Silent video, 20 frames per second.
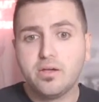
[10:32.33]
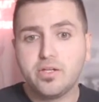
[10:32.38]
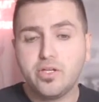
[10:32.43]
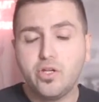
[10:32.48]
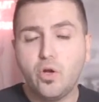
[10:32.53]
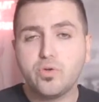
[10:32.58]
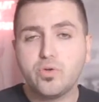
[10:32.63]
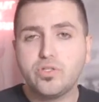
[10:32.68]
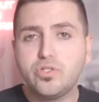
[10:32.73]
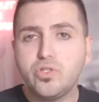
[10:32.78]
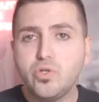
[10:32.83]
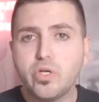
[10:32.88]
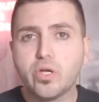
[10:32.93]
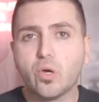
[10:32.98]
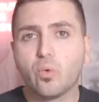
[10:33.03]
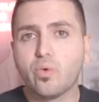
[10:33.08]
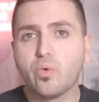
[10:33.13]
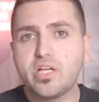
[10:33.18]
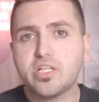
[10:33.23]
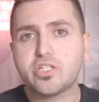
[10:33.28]
do
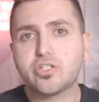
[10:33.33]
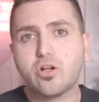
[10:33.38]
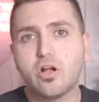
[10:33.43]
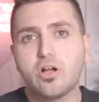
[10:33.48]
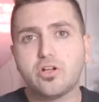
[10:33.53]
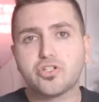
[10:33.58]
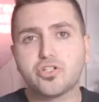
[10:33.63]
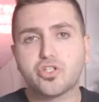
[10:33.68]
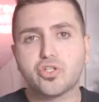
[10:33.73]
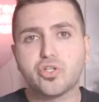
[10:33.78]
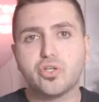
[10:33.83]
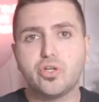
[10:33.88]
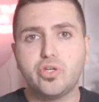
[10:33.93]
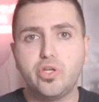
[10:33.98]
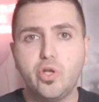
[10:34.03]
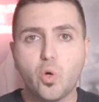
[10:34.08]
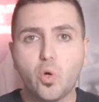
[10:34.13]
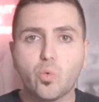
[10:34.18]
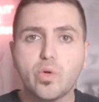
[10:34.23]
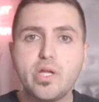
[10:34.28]
your research,
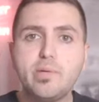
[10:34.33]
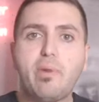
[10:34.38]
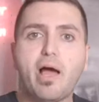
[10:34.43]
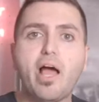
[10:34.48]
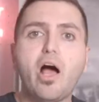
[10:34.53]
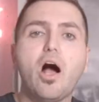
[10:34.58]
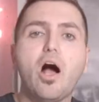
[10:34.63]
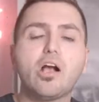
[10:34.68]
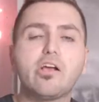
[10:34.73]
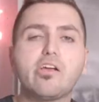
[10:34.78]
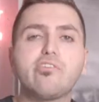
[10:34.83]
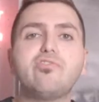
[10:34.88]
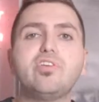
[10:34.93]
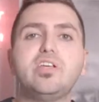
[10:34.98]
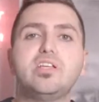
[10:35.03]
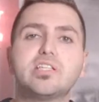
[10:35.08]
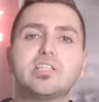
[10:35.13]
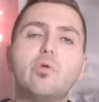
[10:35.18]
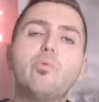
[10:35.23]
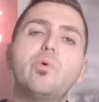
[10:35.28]
read biographies.